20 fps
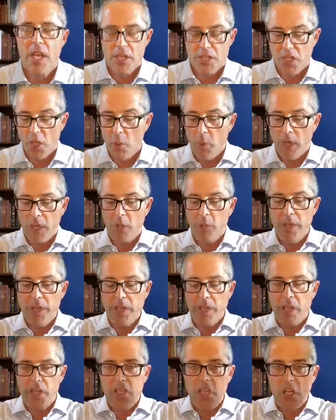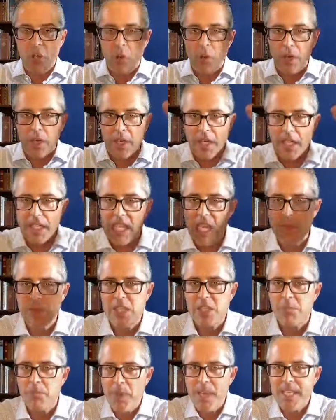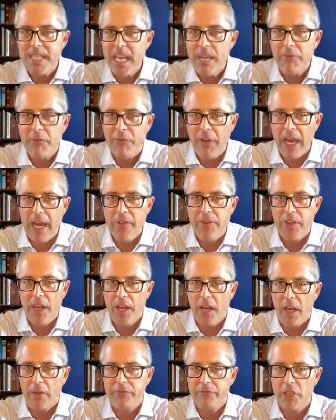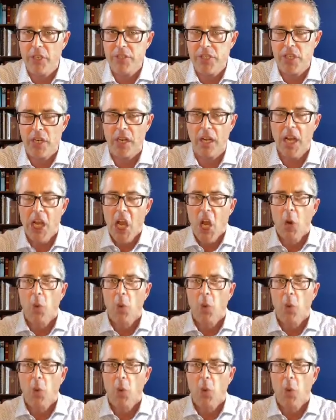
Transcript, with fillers: So what are we going to do? We're going to keep speaking faith in our future.